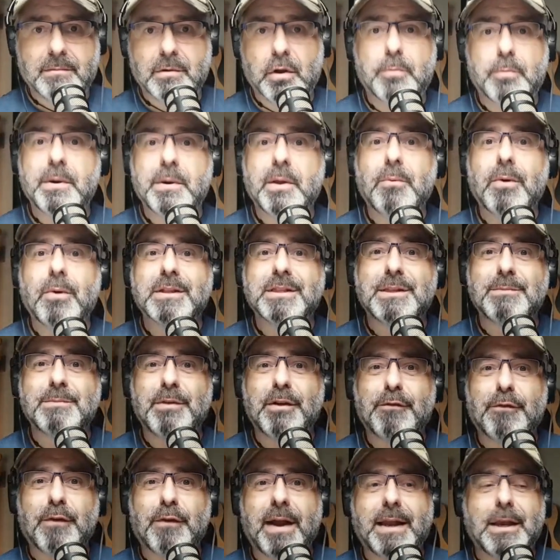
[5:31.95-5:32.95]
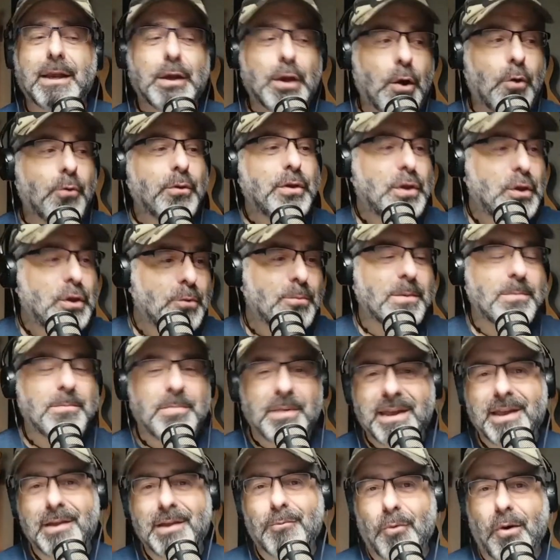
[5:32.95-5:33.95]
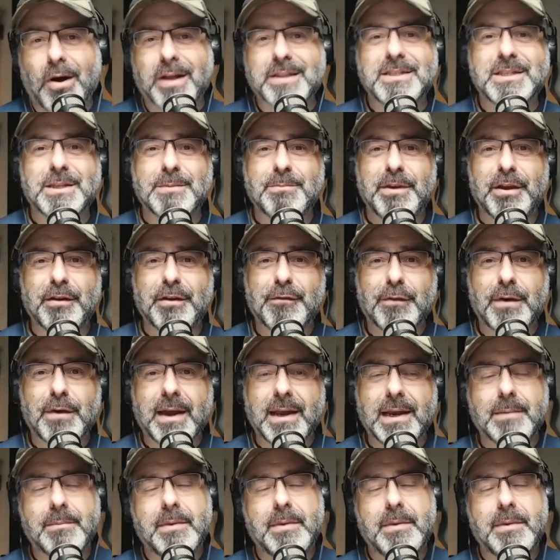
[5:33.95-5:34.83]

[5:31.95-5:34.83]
Nobody wants to be afraid. No human being wants to be afraid.